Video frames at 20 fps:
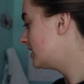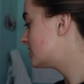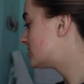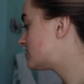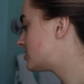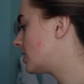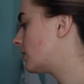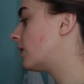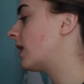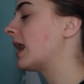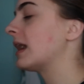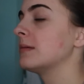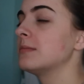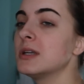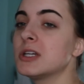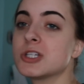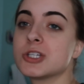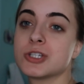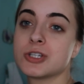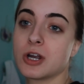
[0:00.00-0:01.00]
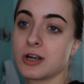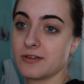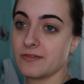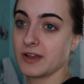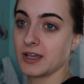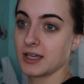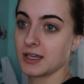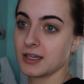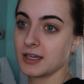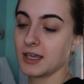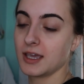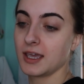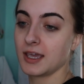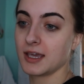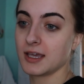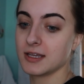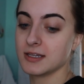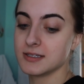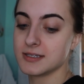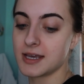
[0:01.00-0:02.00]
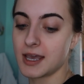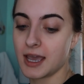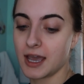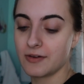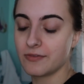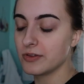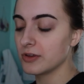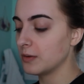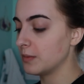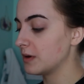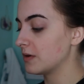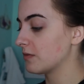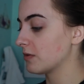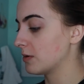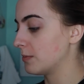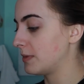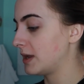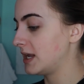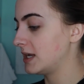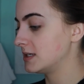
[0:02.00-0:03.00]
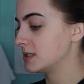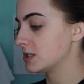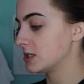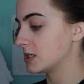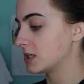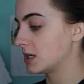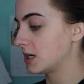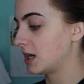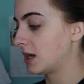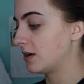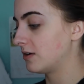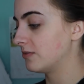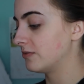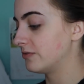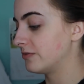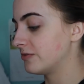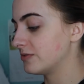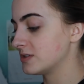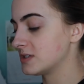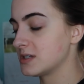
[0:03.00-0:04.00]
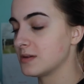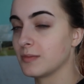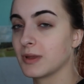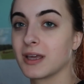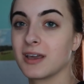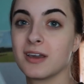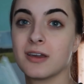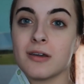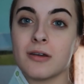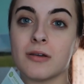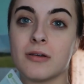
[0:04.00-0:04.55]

So I'm like starving and I have a little bit of a remainder of some like